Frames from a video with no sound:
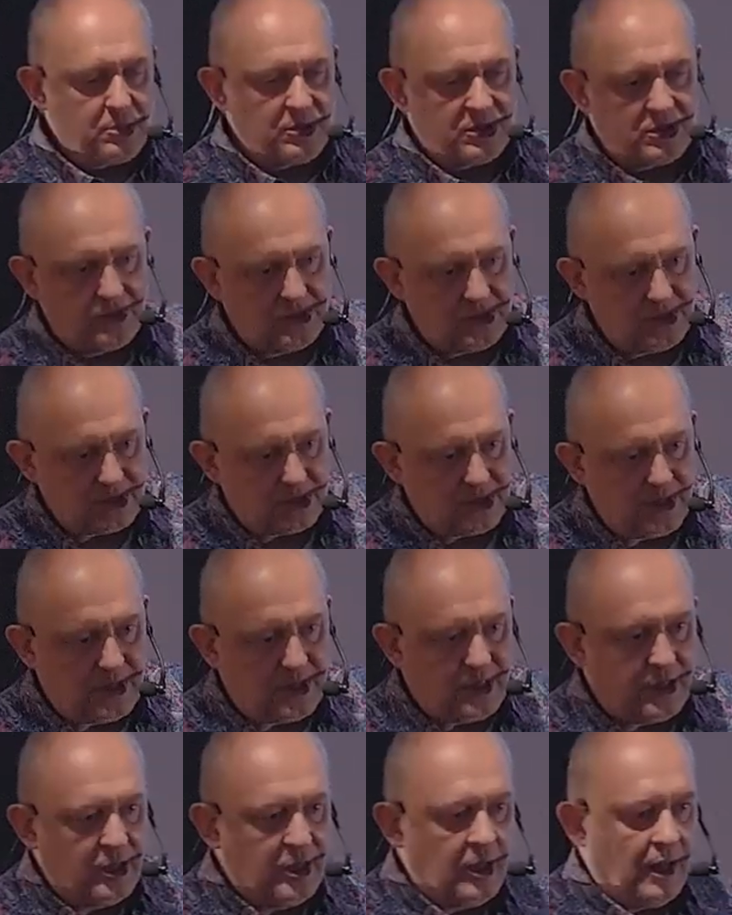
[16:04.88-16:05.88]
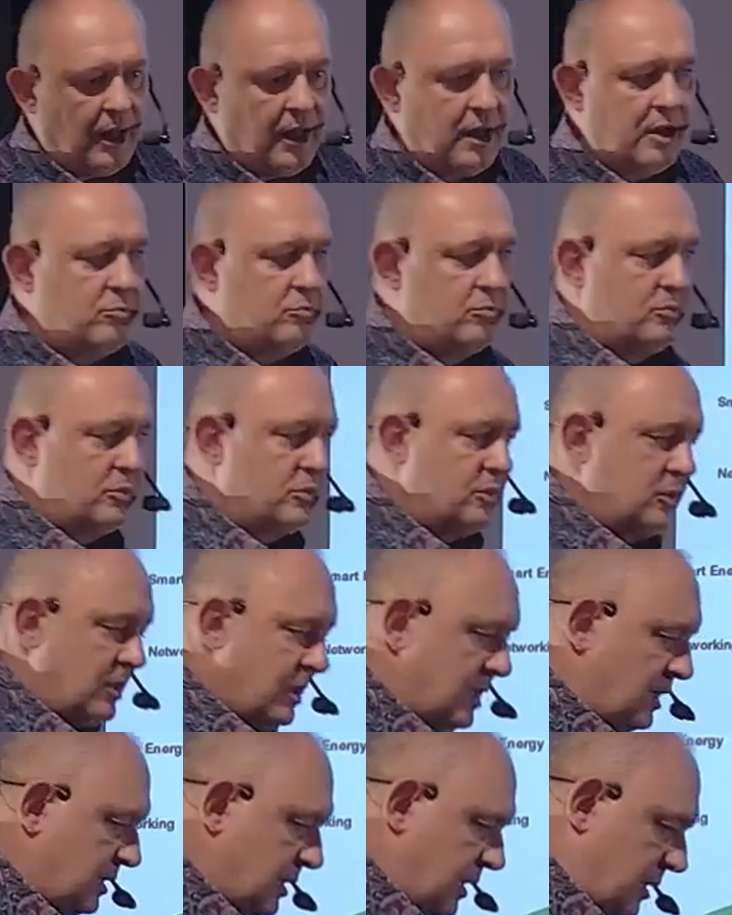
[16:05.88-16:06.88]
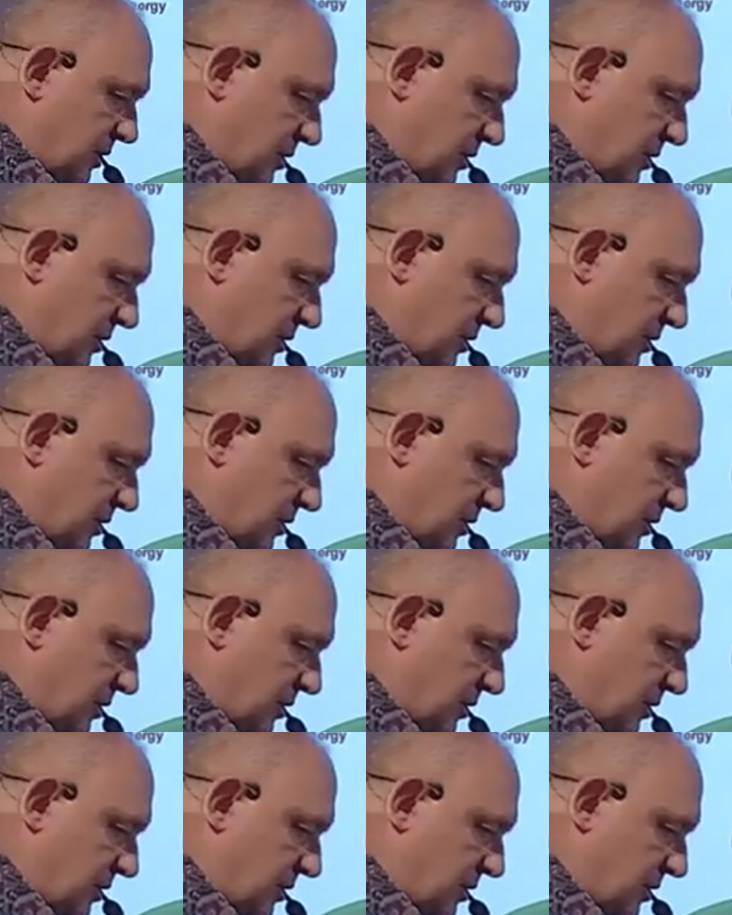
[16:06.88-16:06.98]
is with the city. I am the